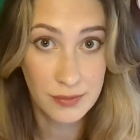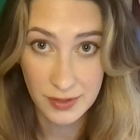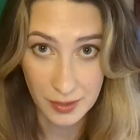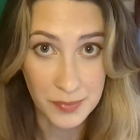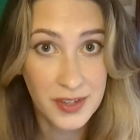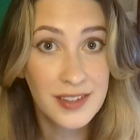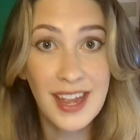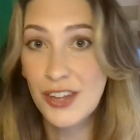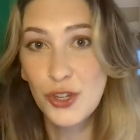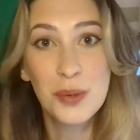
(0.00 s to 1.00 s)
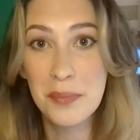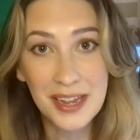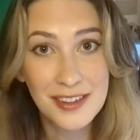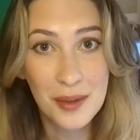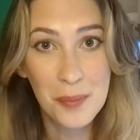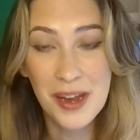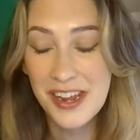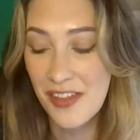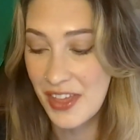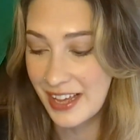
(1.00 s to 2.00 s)
some success. She makes some money
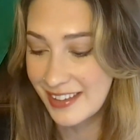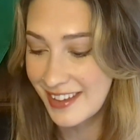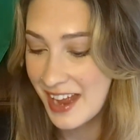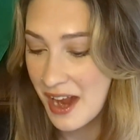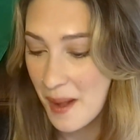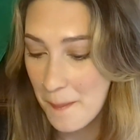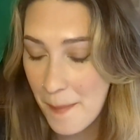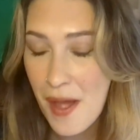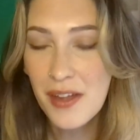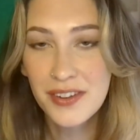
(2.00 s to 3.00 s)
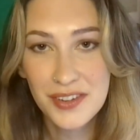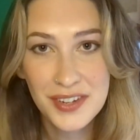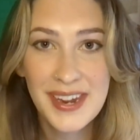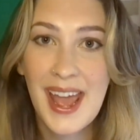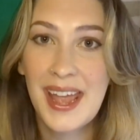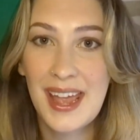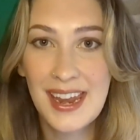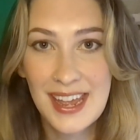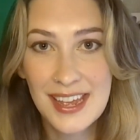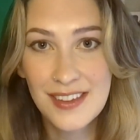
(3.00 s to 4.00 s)
at this. But today it
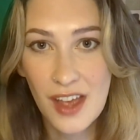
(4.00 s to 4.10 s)
is